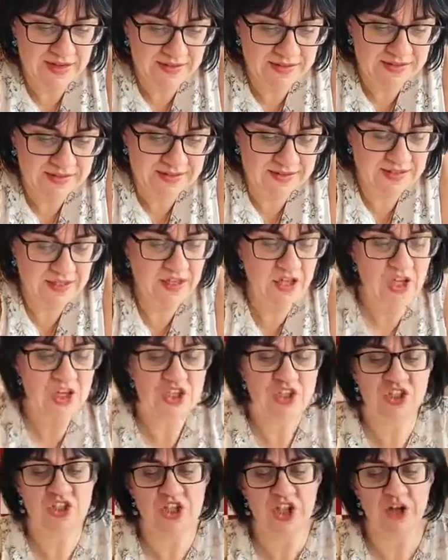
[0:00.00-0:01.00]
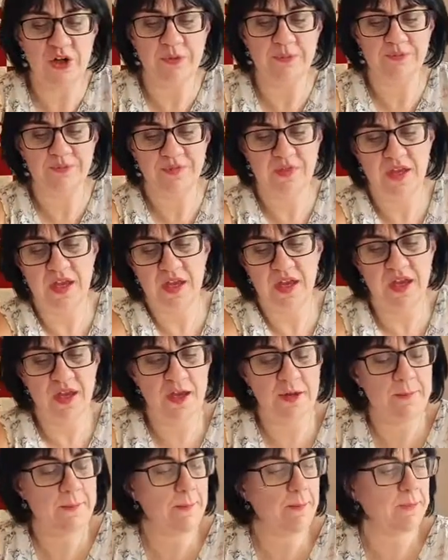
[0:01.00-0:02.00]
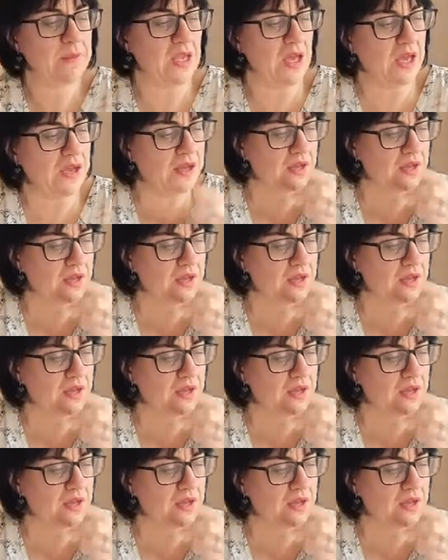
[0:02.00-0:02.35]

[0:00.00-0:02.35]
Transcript: maths. So um,